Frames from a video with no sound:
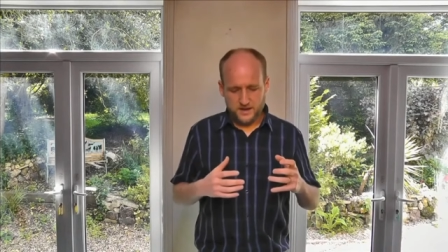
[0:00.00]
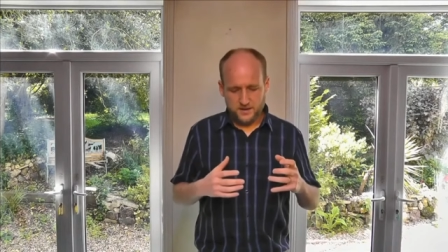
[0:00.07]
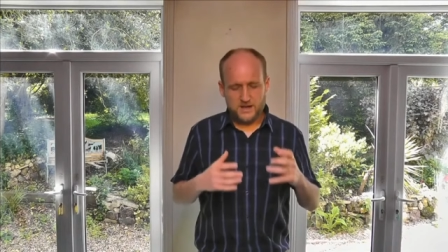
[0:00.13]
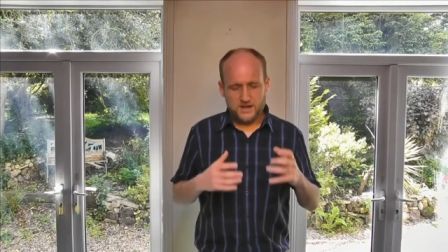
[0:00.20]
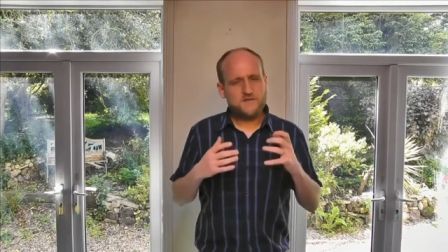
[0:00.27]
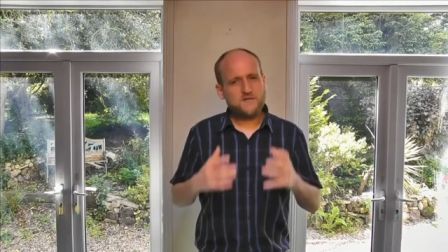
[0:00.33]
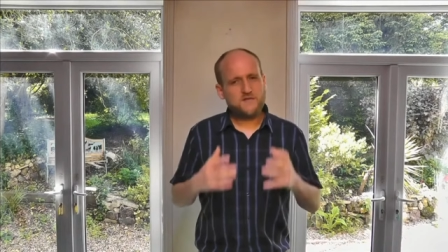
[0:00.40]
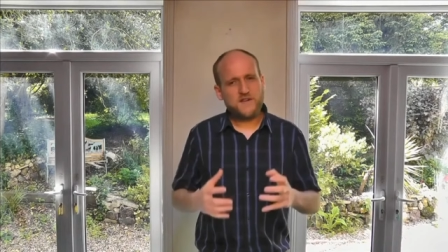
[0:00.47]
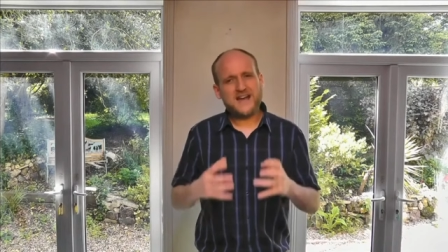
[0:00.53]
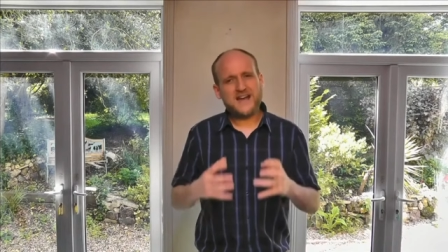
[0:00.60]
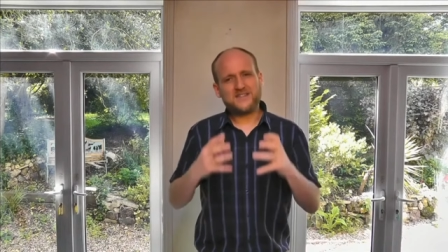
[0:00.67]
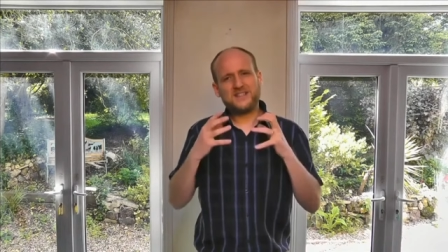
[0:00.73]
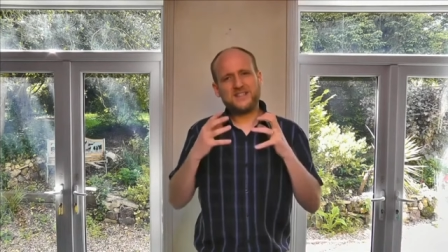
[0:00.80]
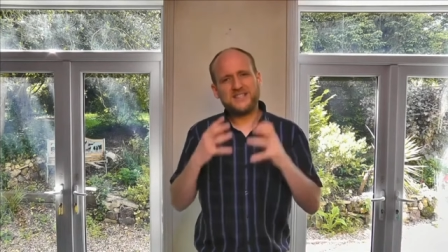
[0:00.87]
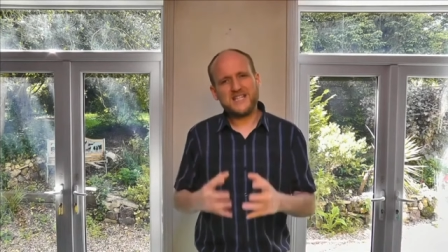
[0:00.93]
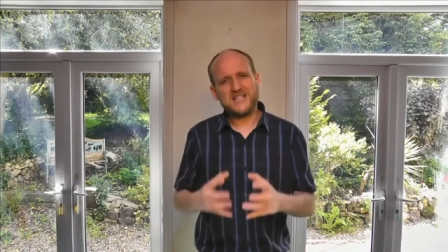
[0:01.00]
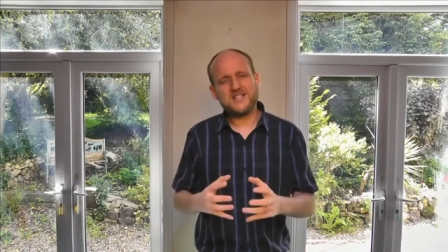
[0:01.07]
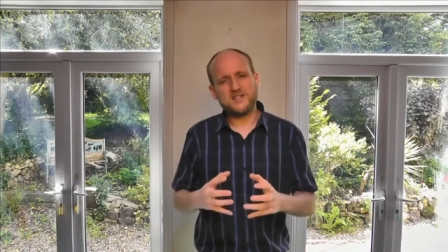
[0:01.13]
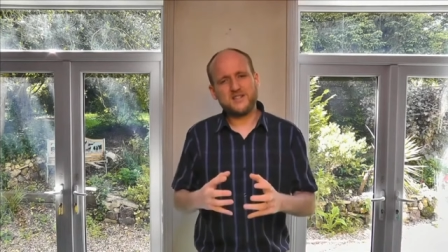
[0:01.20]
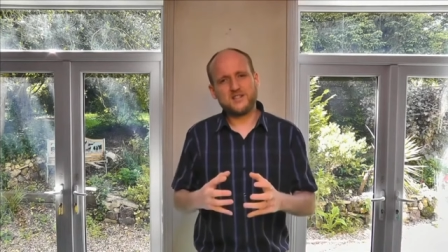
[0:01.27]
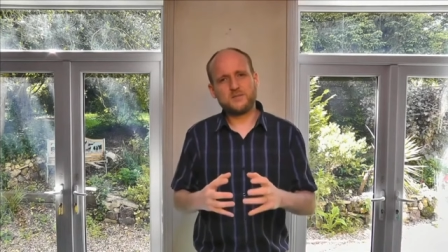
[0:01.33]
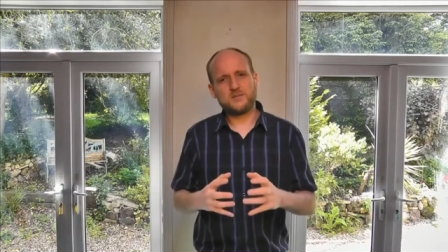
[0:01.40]
when in fact the
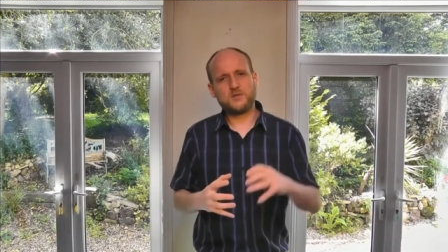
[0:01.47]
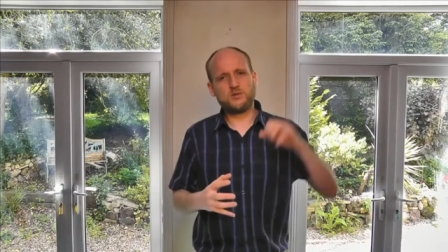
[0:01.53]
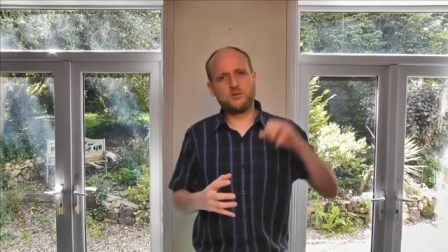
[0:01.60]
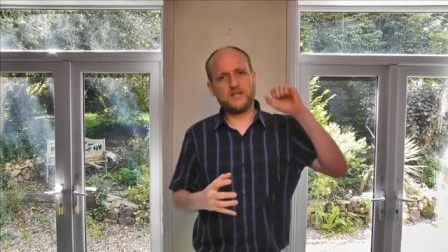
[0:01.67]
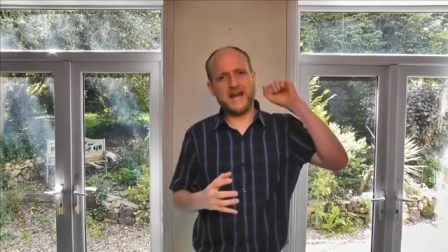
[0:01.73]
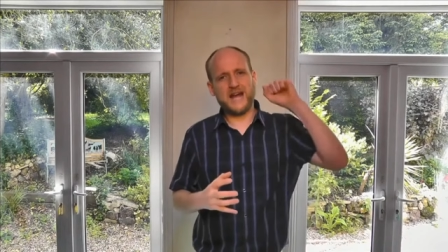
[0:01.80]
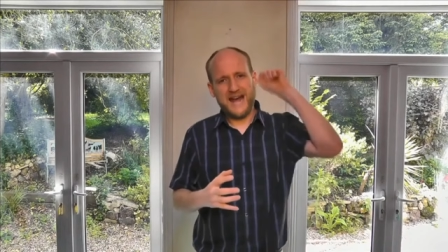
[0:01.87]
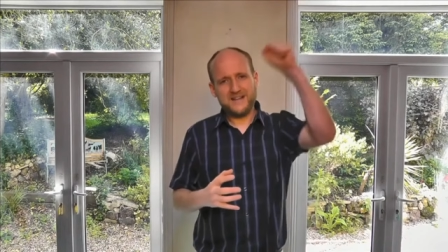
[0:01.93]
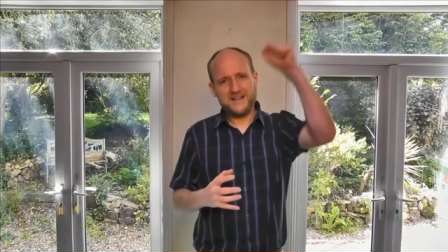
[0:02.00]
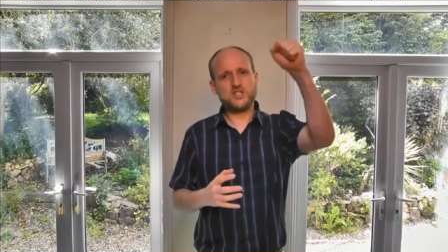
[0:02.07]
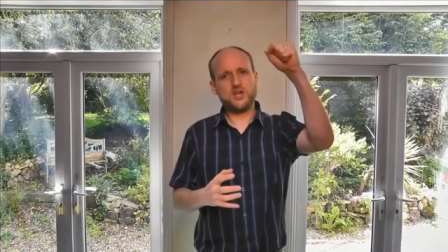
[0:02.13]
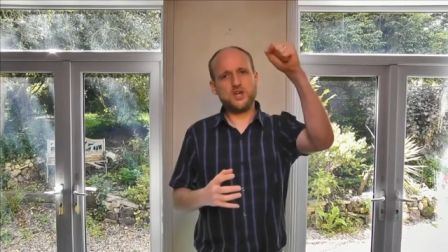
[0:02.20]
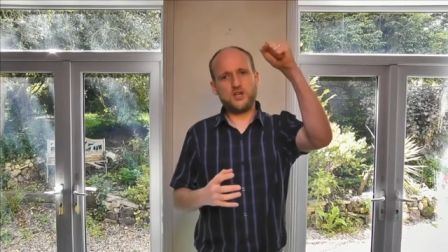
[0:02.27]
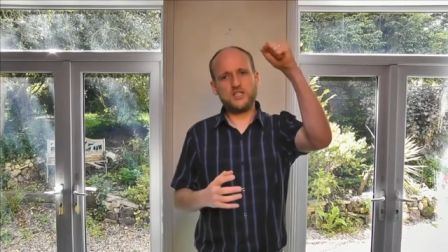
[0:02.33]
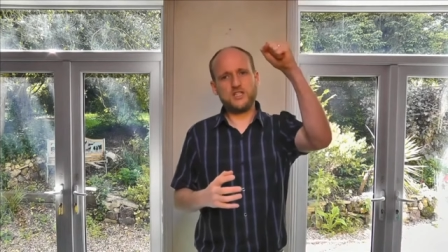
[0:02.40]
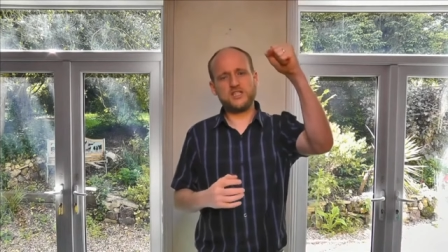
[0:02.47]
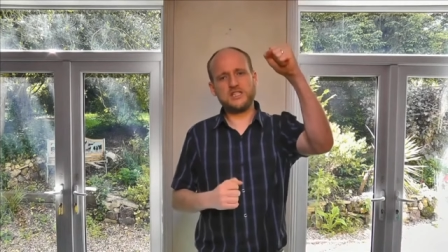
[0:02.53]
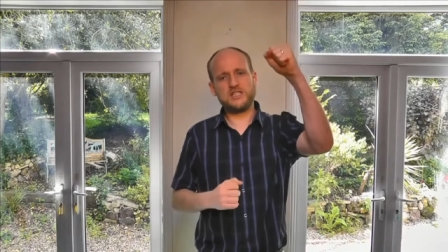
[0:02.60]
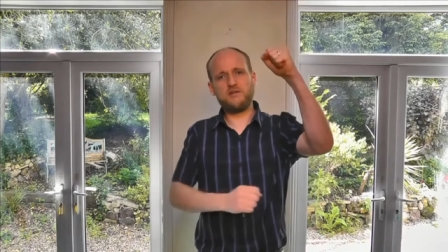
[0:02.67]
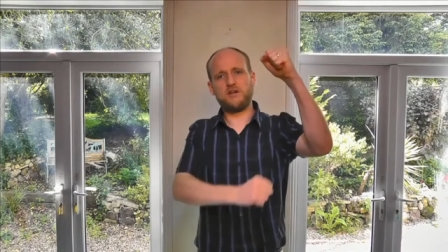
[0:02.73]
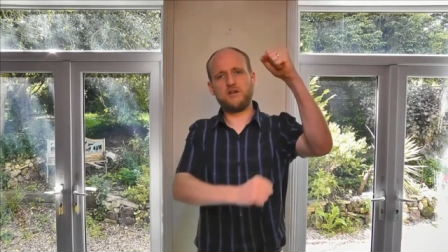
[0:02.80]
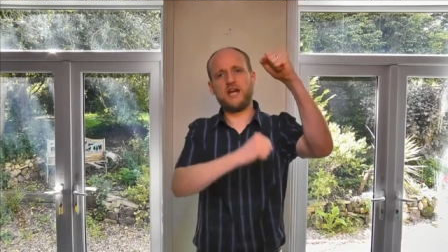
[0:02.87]
distance between Antioch in
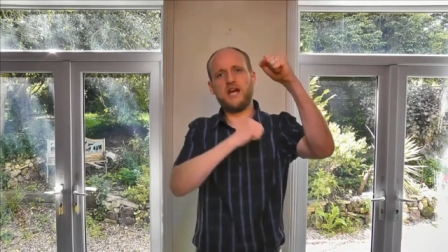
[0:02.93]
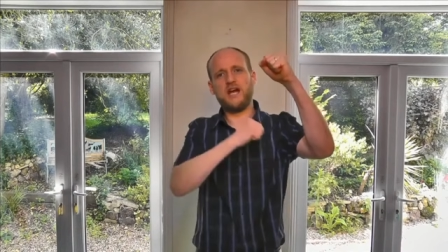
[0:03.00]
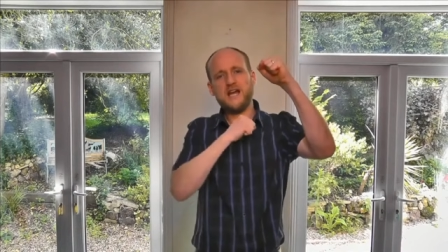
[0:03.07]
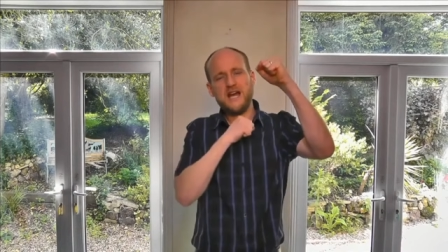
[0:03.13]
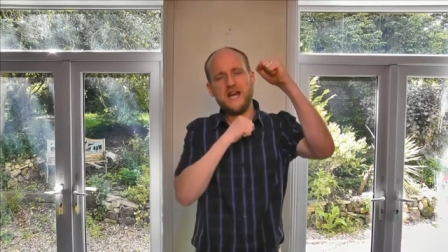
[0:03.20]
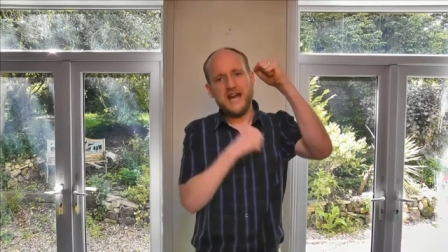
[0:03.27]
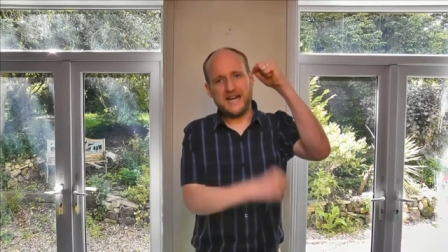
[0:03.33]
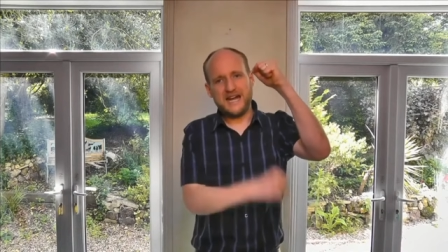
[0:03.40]
Syria